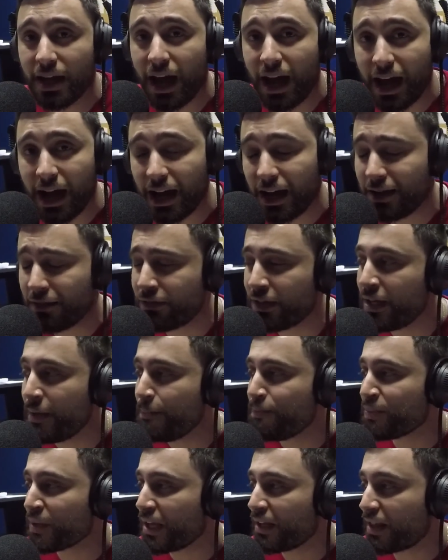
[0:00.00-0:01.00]
have.
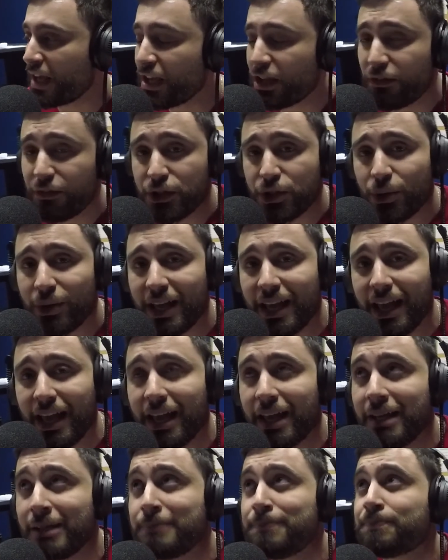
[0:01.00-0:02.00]
Thank you for tuning
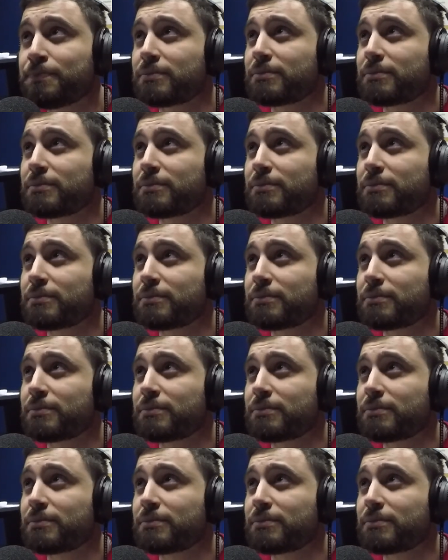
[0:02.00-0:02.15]
in.